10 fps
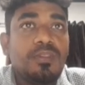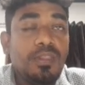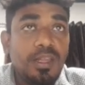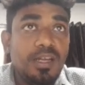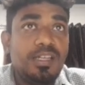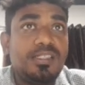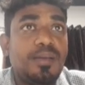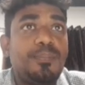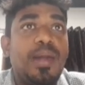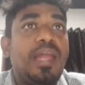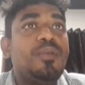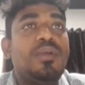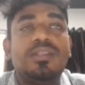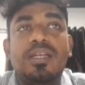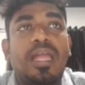It is a
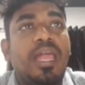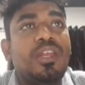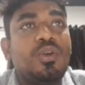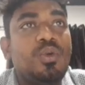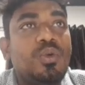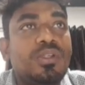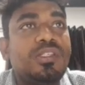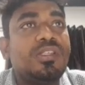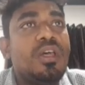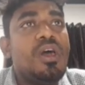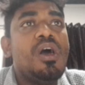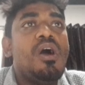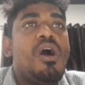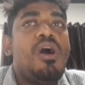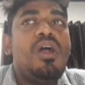manual that includes
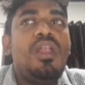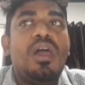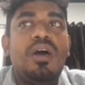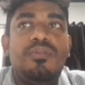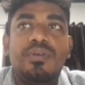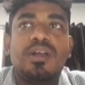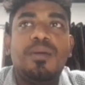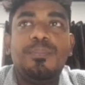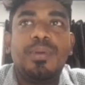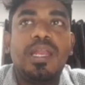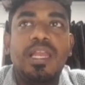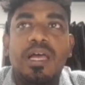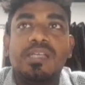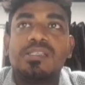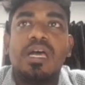all of a company
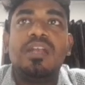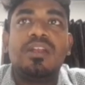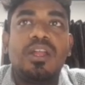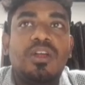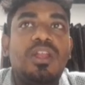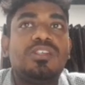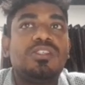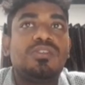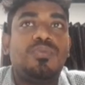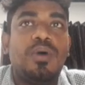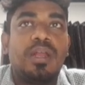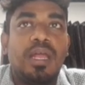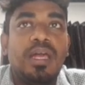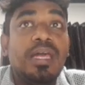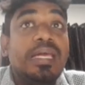laws and regulations
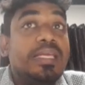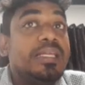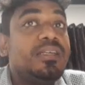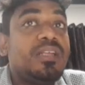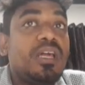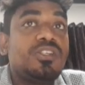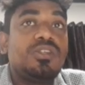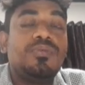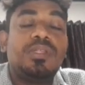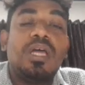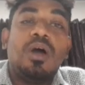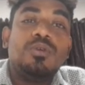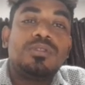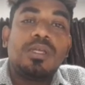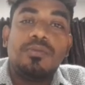for interaction with the
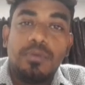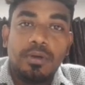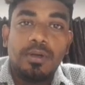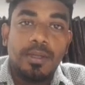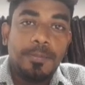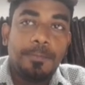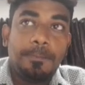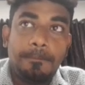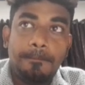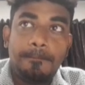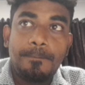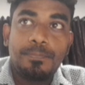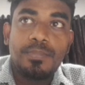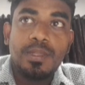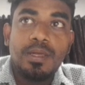outside world.
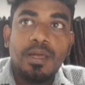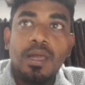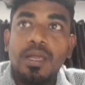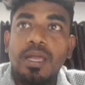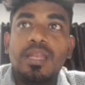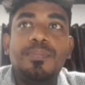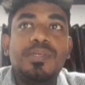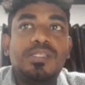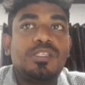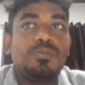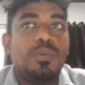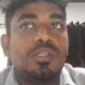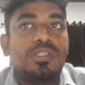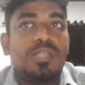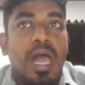Any business
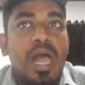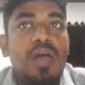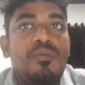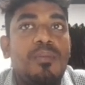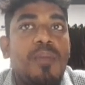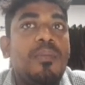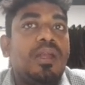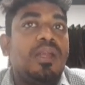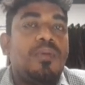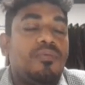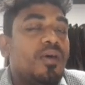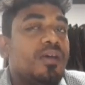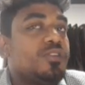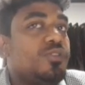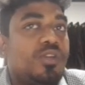must have a memorandum of
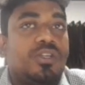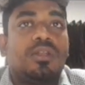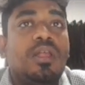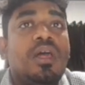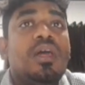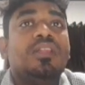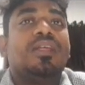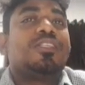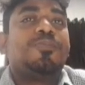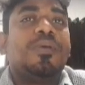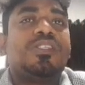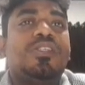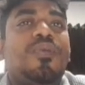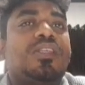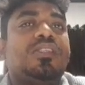association that
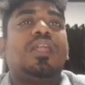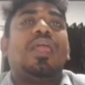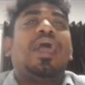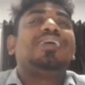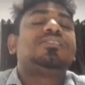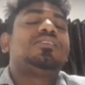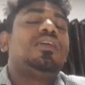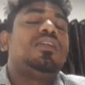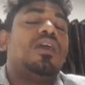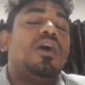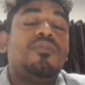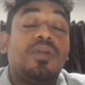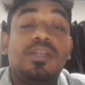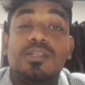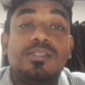specifies the extent of
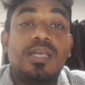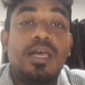its